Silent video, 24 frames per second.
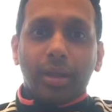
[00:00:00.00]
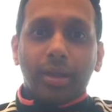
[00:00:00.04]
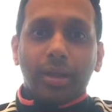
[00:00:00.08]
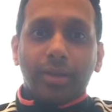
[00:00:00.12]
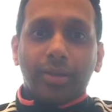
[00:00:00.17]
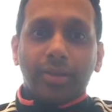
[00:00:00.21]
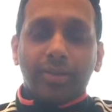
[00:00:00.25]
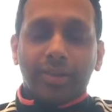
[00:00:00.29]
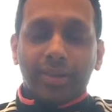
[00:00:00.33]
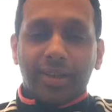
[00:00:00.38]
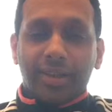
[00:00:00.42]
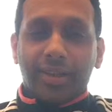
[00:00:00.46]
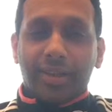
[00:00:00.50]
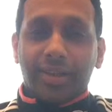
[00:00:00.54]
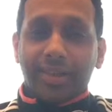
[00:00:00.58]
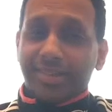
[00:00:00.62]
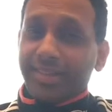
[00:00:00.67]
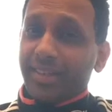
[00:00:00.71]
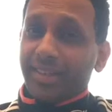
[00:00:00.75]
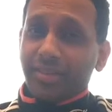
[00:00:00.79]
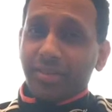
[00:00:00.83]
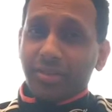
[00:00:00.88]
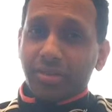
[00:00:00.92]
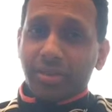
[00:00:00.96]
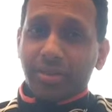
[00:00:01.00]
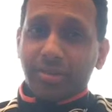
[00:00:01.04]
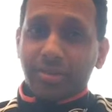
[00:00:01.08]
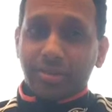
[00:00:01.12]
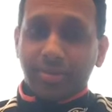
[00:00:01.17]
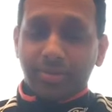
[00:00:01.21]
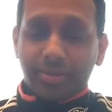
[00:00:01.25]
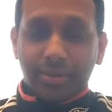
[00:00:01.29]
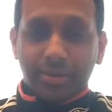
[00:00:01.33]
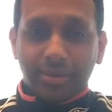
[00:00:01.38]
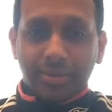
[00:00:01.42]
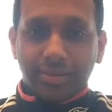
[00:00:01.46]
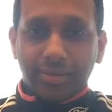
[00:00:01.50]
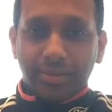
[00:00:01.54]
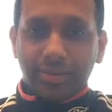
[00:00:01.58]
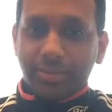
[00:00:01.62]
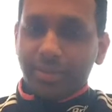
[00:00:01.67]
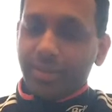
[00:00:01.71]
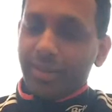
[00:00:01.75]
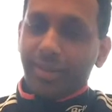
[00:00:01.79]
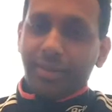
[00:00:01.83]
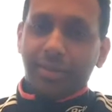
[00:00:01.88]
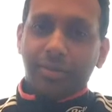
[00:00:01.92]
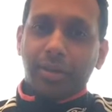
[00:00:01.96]
doesn't he get a second chance? And I
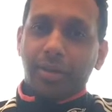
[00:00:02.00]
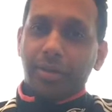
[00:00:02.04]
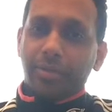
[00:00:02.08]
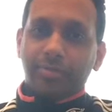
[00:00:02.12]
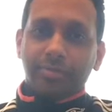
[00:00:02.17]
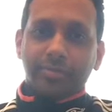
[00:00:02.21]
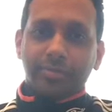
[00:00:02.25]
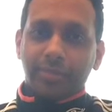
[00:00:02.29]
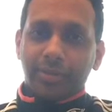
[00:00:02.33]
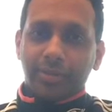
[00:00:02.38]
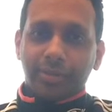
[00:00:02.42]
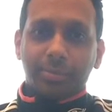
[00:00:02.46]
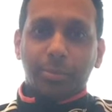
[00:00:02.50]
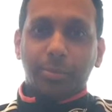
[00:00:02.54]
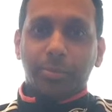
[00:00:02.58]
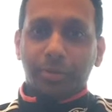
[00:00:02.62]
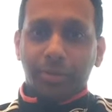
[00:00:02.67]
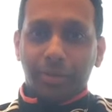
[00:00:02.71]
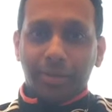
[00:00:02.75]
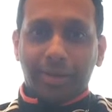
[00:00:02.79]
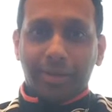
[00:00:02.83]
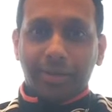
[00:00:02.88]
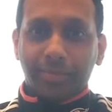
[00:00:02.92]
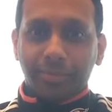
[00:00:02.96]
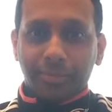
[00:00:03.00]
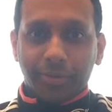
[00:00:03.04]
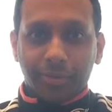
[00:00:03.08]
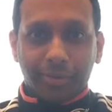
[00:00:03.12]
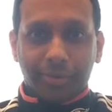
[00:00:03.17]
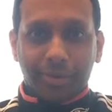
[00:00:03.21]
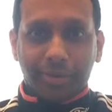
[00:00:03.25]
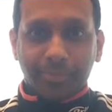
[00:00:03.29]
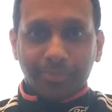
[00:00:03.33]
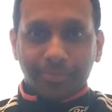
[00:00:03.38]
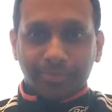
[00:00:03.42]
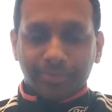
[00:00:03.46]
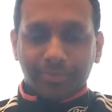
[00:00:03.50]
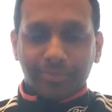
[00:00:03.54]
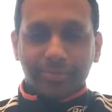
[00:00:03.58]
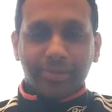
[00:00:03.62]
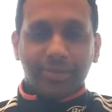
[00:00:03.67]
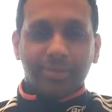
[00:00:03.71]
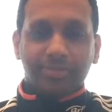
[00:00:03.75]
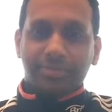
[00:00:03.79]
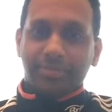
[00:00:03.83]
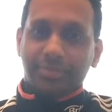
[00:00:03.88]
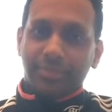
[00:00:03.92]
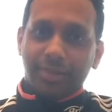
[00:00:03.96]
was like, no, first ball, you're out.
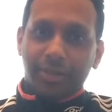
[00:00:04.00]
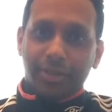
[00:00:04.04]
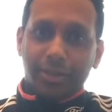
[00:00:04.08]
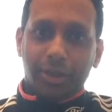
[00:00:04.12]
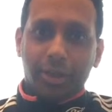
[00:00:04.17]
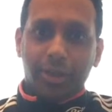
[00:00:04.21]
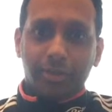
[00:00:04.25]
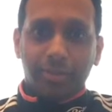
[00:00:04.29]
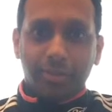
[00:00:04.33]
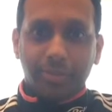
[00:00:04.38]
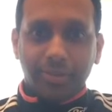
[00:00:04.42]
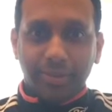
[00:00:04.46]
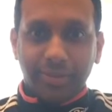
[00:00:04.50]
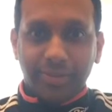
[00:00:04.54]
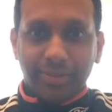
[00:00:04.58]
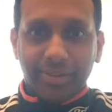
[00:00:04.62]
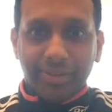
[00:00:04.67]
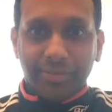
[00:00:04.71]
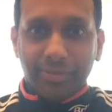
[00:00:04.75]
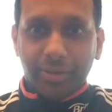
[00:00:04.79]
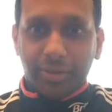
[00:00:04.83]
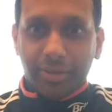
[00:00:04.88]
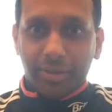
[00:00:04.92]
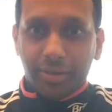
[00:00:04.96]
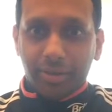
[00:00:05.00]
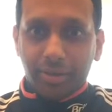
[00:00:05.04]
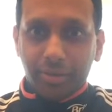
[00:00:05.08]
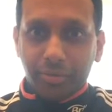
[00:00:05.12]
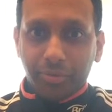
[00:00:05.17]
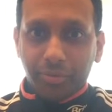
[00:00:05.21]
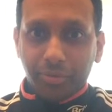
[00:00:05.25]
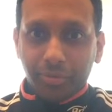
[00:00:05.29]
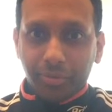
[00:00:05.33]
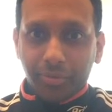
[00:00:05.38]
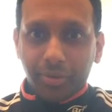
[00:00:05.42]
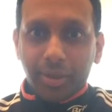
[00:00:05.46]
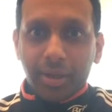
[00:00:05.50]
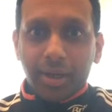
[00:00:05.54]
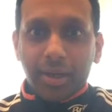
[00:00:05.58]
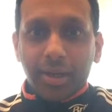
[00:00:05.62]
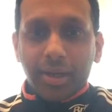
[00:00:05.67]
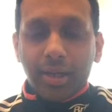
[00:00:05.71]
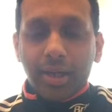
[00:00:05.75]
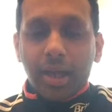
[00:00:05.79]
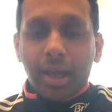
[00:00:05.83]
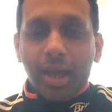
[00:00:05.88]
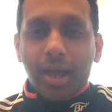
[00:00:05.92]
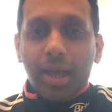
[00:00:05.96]
But there you go, I was only seven, I didn't know the rules.
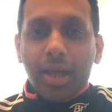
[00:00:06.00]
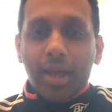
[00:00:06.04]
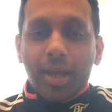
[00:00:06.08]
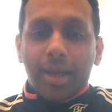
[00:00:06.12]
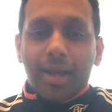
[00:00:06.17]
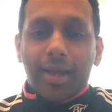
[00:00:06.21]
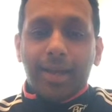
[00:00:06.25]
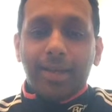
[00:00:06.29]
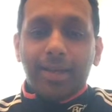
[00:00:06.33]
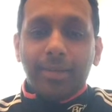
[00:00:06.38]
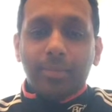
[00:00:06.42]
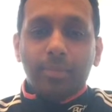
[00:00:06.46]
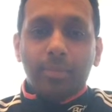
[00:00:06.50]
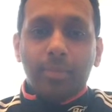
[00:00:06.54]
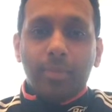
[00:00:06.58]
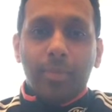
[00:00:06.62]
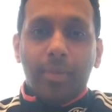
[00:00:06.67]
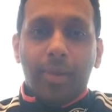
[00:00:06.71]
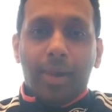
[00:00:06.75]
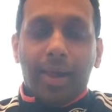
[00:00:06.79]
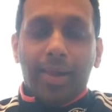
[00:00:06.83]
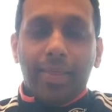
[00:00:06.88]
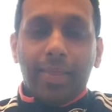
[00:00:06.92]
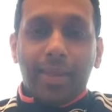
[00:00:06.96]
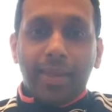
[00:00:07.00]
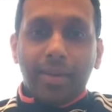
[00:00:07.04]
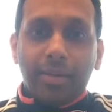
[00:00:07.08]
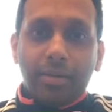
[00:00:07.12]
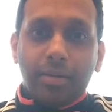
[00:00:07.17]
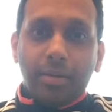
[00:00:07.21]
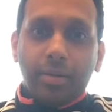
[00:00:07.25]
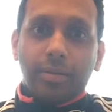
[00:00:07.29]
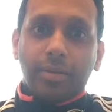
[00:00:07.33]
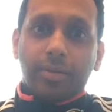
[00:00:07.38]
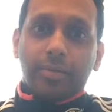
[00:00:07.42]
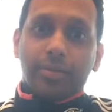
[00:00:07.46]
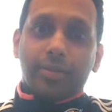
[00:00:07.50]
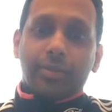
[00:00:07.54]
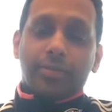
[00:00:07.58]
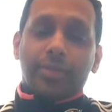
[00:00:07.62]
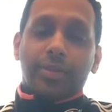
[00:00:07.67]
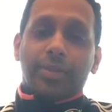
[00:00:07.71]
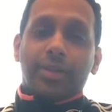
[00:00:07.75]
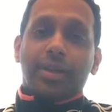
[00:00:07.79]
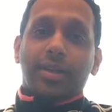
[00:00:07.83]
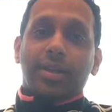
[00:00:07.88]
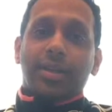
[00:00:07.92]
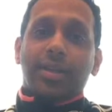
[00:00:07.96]
And then
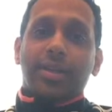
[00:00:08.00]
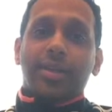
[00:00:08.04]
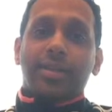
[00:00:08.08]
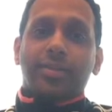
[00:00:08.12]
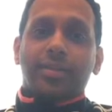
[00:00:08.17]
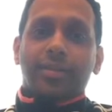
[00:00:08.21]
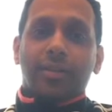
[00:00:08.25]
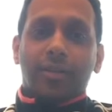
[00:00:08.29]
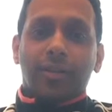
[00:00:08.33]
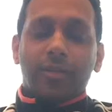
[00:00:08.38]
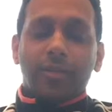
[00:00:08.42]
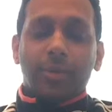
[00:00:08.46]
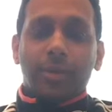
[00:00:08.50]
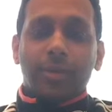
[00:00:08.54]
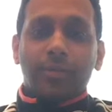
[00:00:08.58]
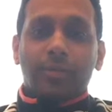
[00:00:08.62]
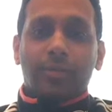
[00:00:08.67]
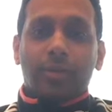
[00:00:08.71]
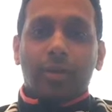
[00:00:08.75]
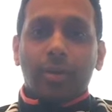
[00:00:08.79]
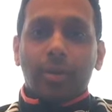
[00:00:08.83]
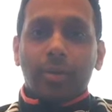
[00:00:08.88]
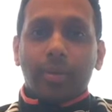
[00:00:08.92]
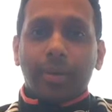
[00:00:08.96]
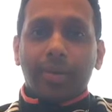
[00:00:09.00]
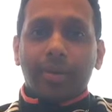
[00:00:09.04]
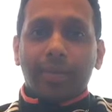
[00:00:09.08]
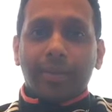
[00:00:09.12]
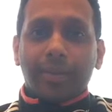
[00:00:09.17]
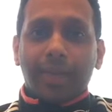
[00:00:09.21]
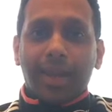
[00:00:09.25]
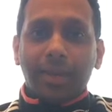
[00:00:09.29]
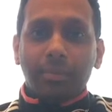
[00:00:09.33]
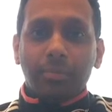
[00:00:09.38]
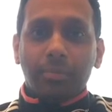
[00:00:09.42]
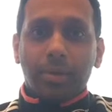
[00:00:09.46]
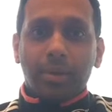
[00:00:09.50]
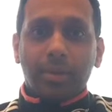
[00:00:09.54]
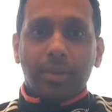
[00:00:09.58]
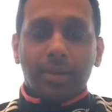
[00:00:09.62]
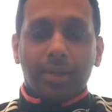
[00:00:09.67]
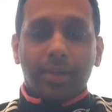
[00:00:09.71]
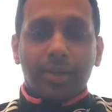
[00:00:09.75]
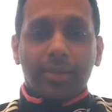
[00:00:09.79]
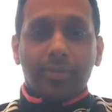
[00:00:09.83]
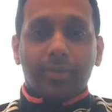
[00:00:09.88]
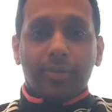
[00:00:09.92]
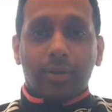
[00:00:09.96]
for 30 years, I've been following the game,
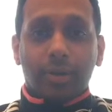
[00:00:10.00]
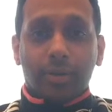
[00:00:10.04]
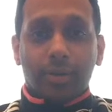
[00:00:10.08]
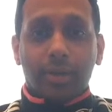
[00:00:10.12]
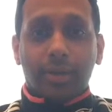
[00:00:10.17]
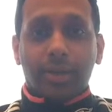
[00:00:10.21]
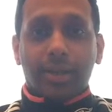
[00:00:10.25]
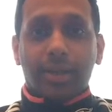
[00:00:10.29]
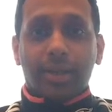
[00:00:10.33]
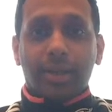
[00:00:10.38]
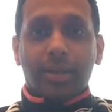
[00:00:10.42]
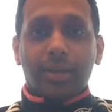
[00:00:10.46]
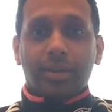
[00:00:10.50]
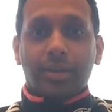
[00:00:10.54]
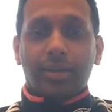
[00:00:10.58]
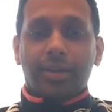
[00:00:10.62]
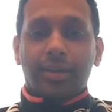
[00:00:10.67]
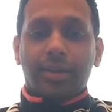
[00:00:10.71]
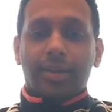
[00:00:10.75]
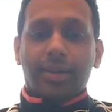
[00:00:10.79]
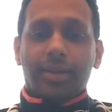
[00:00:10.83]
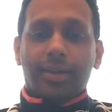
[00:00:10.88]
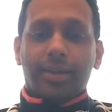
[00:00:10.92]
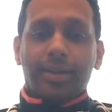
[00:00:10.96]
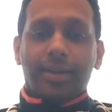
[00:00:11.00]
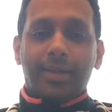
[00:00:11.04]
following England.